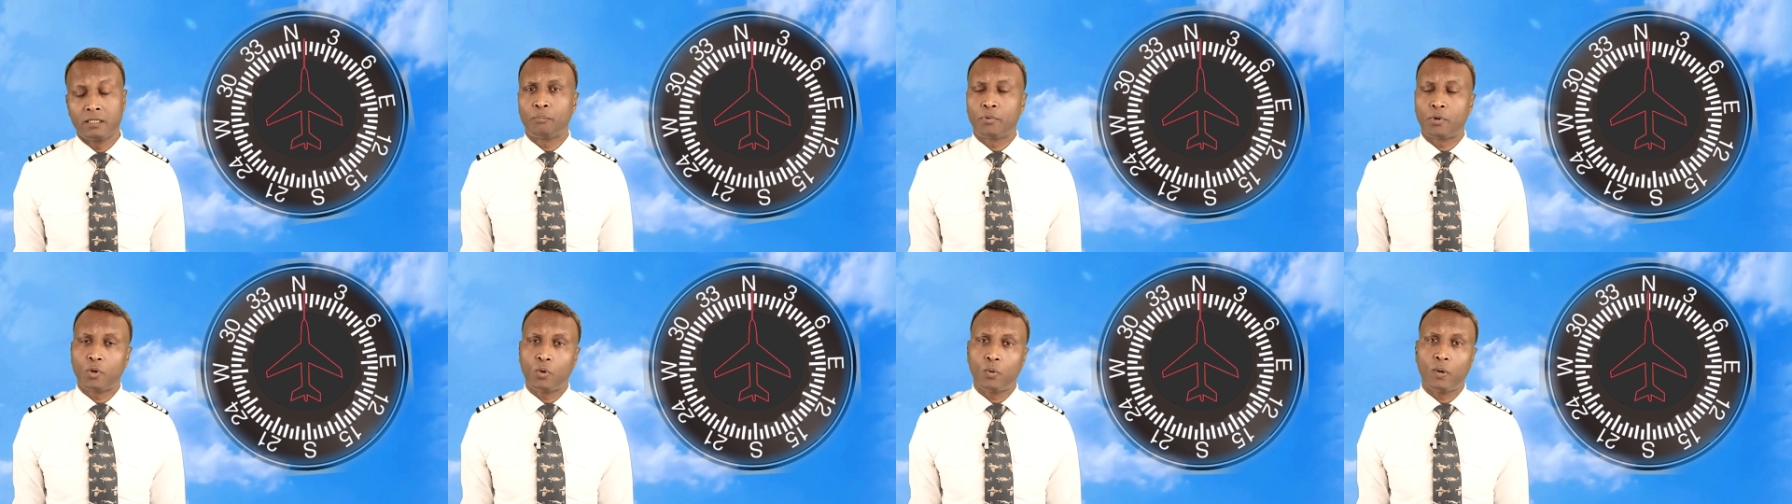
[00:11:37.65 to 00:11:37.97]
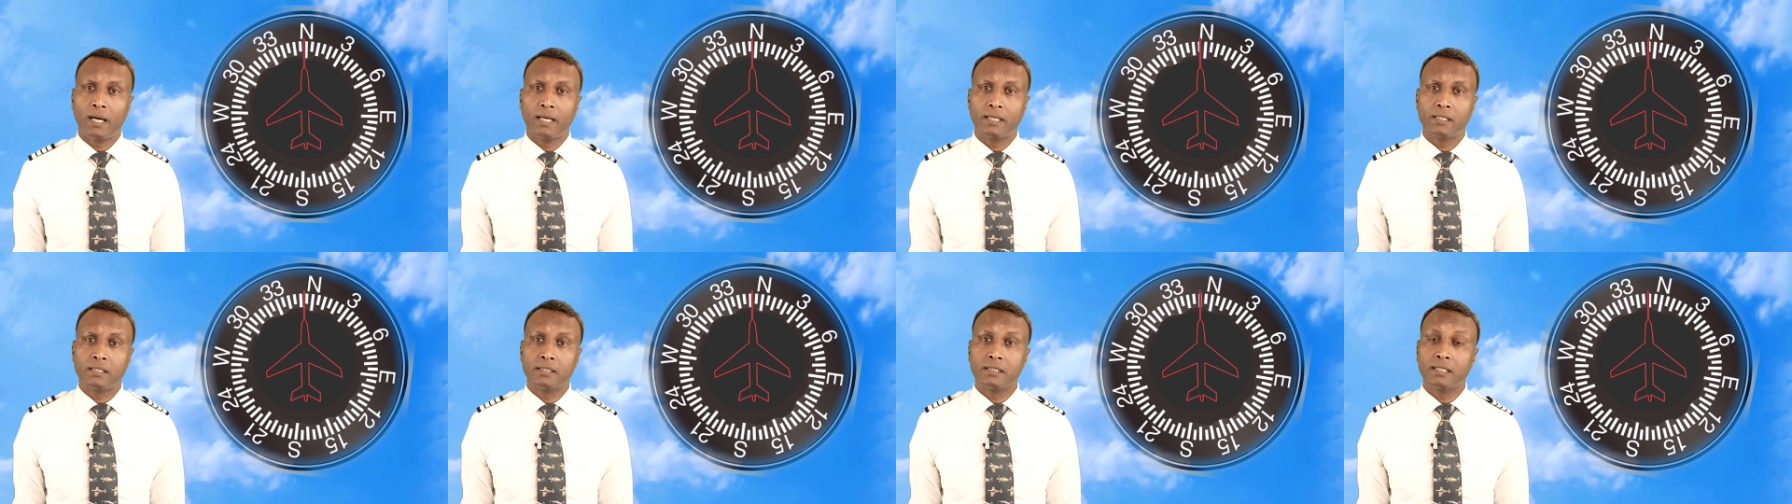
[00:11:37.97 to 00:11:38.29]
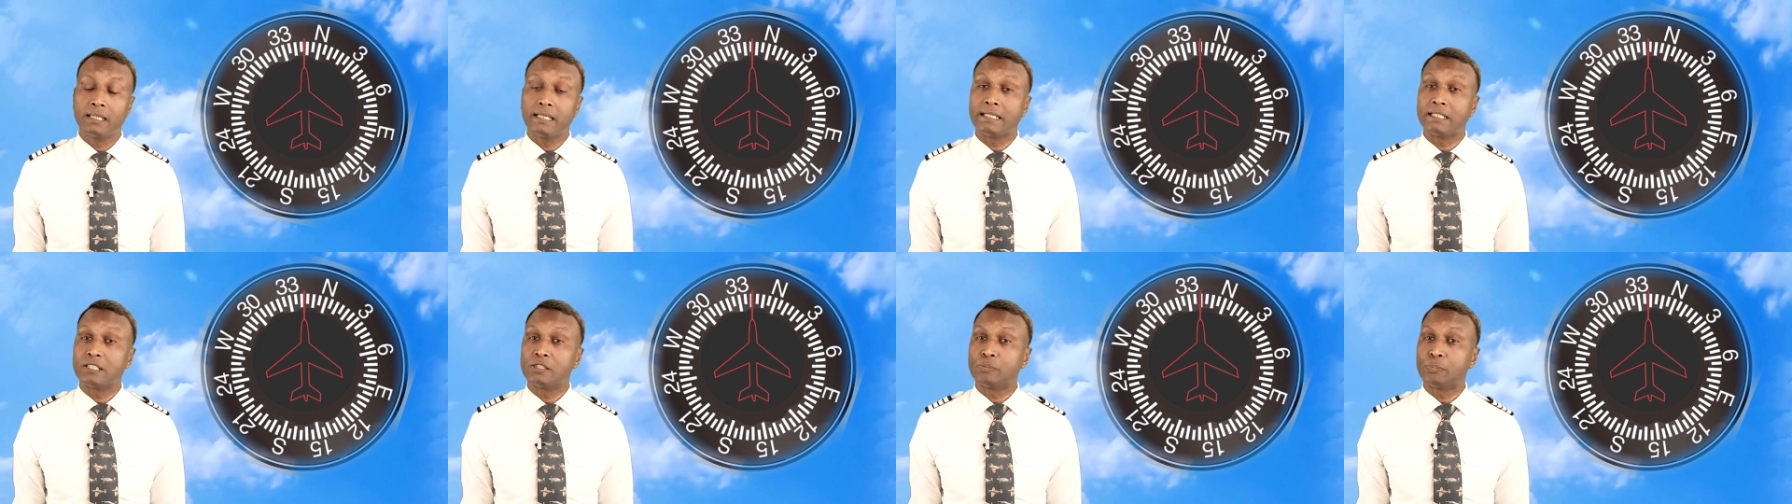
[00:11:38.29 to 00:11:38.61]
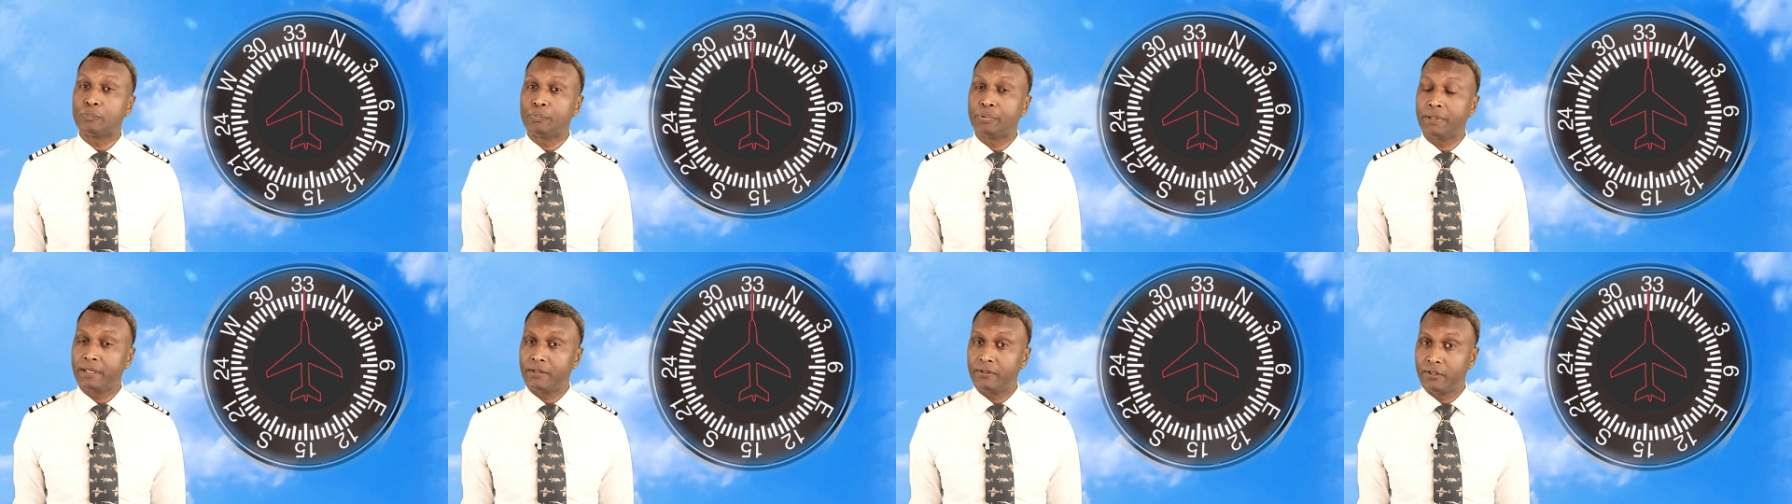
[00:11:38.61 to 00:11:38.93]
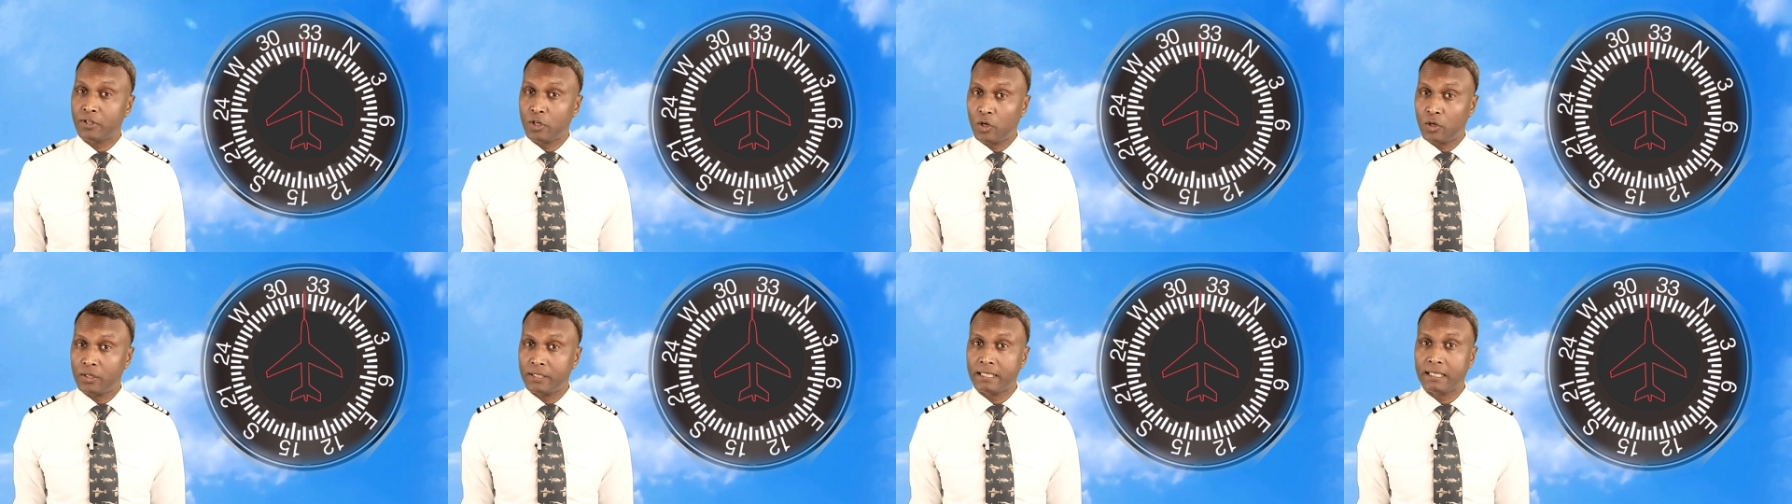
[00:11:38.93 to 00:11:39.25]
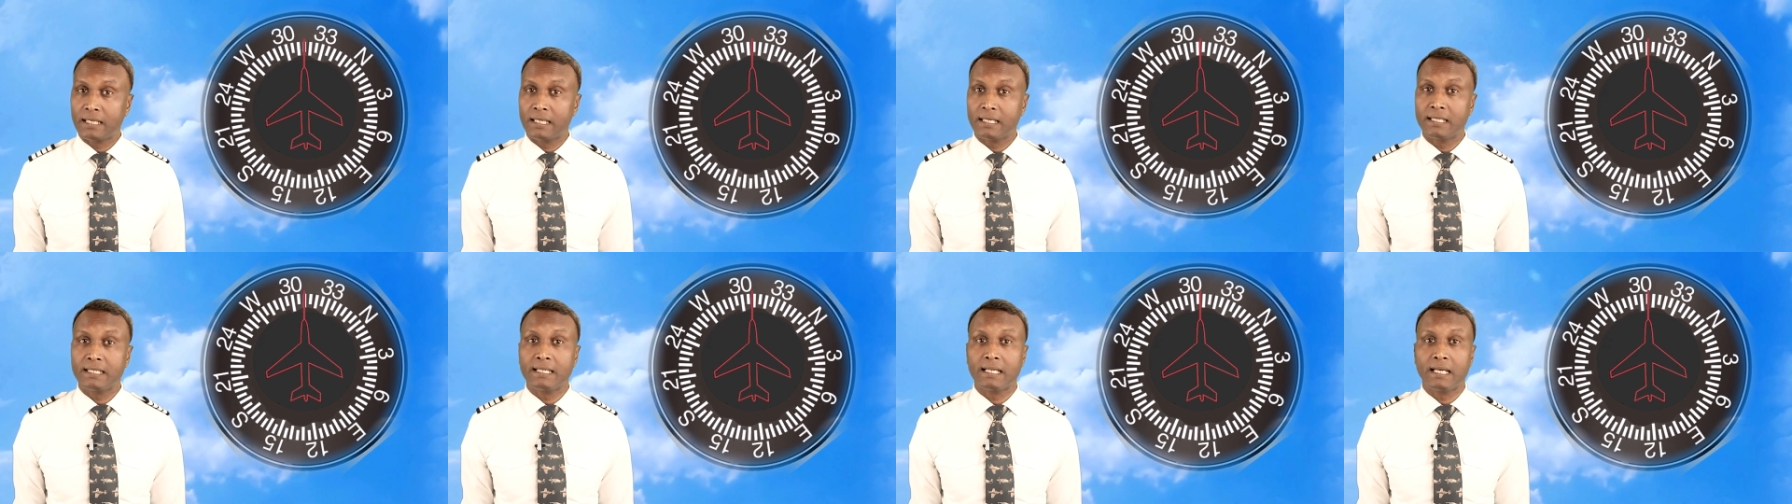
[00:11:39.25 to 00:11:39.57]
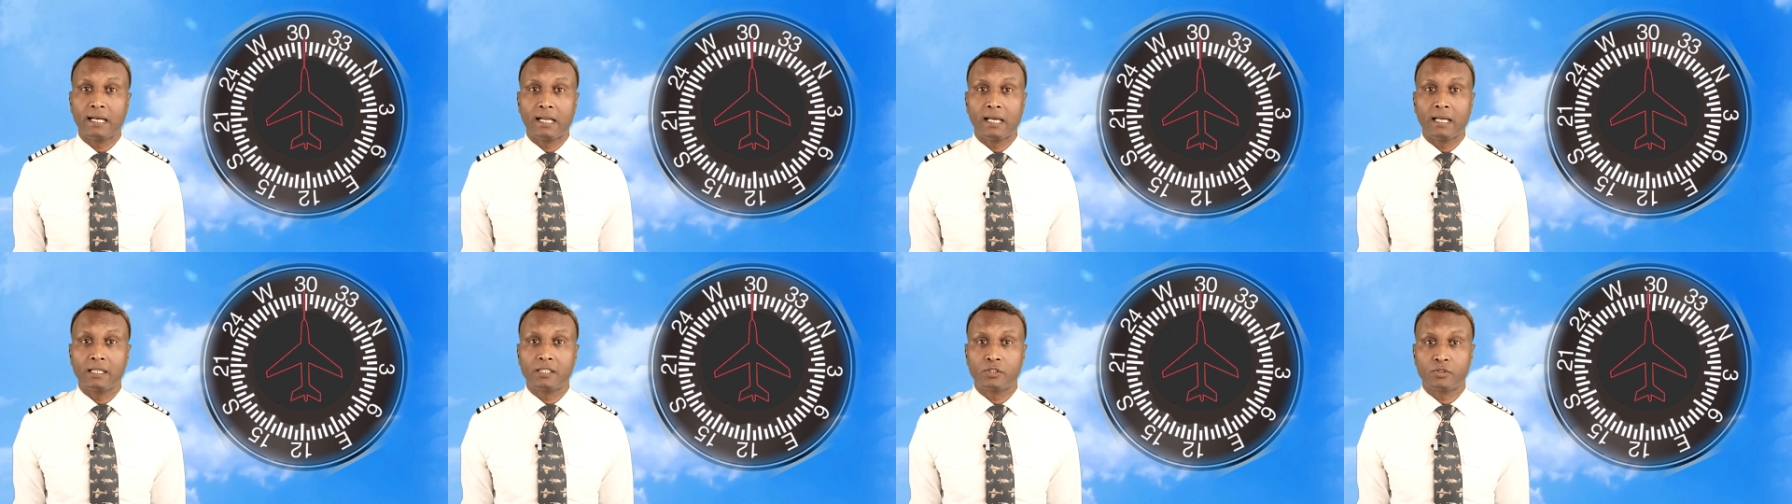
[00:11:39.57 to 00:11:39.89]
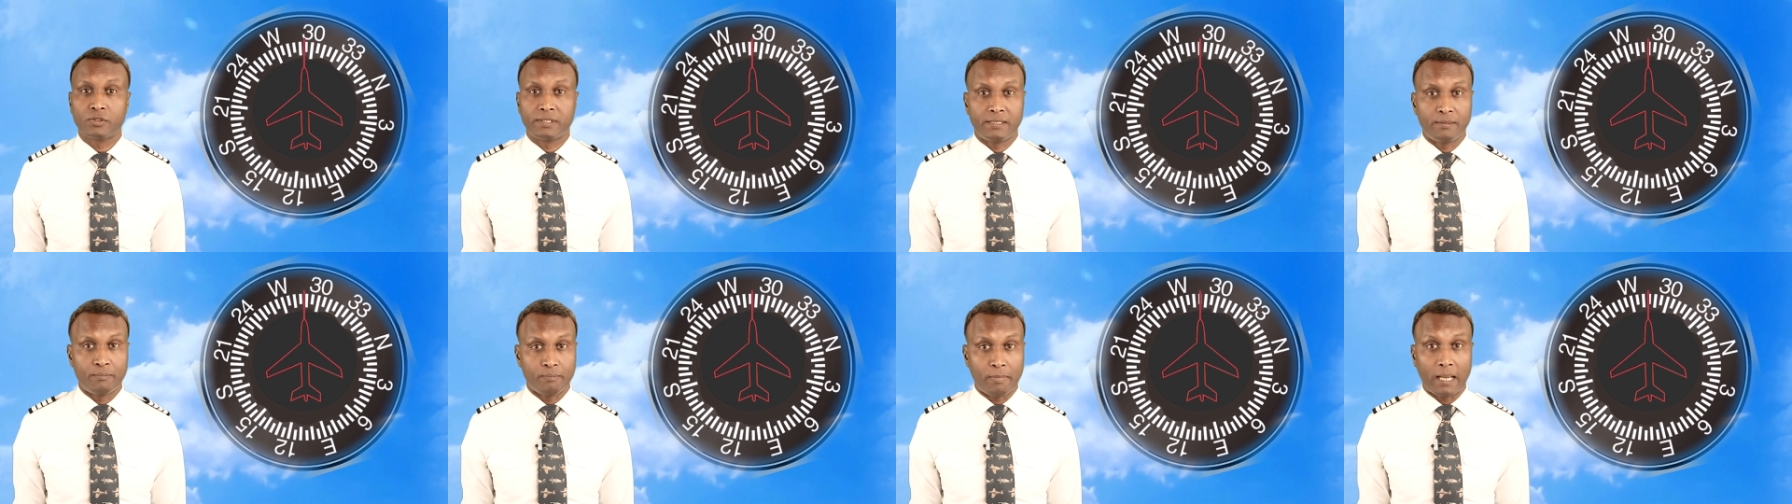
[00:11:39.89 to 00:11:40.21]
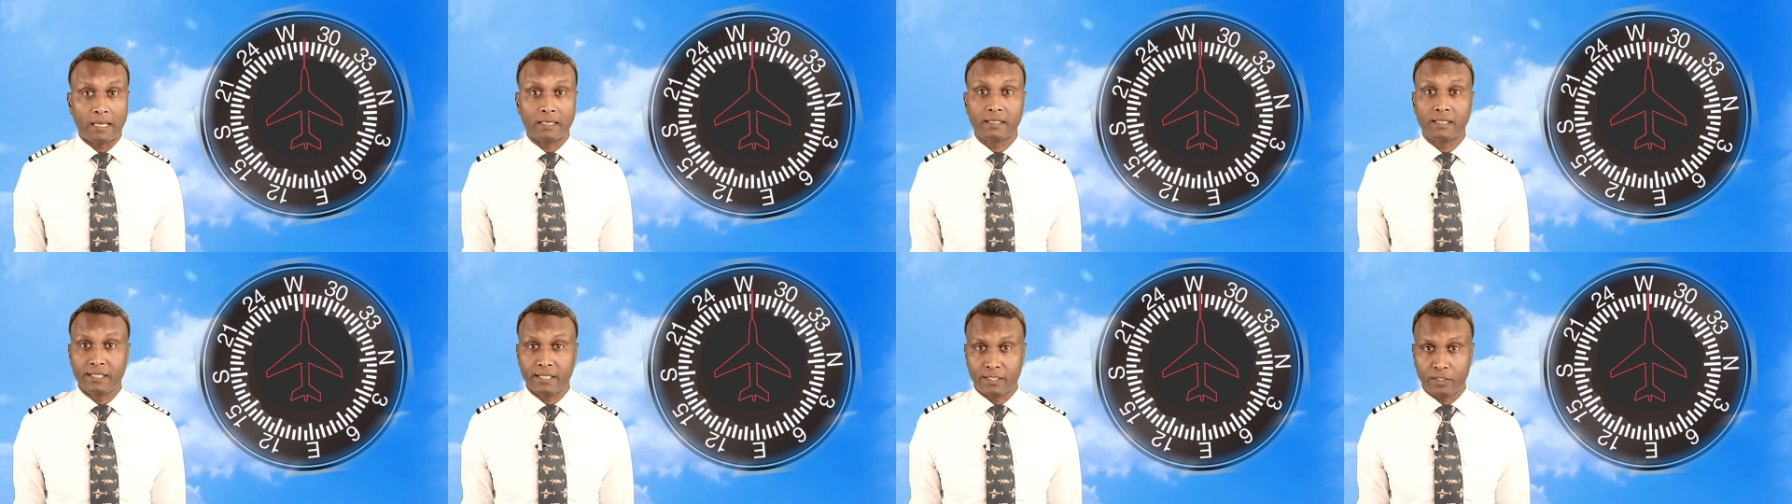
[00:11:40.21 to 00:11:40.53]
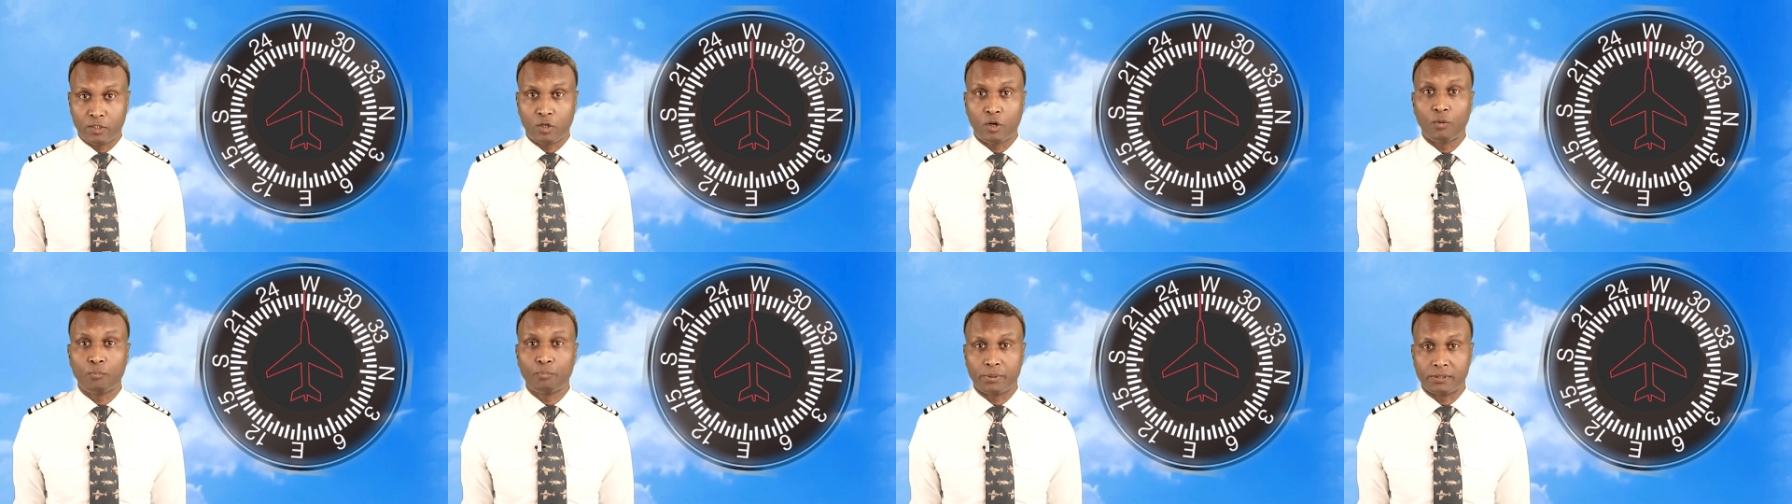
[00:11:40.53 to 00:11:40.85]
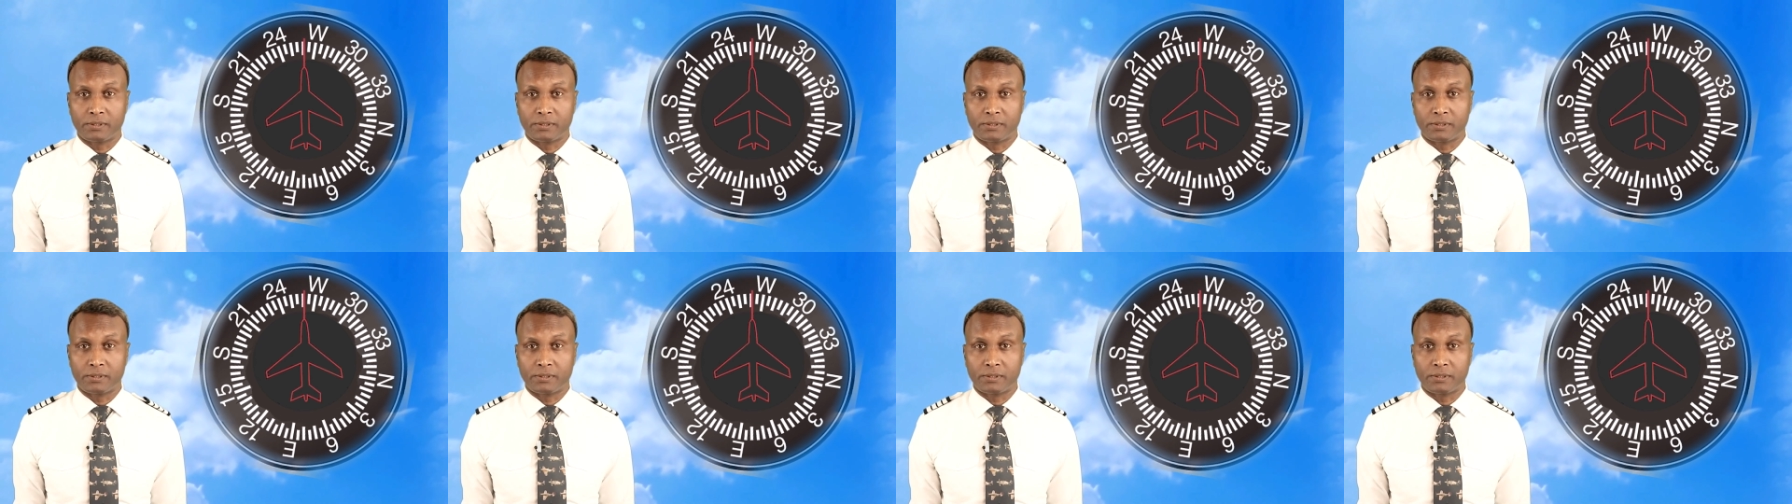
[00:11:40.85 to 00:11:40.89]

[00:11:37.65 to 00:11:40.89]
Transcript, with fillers: provided it is periodically aligned to the magnetic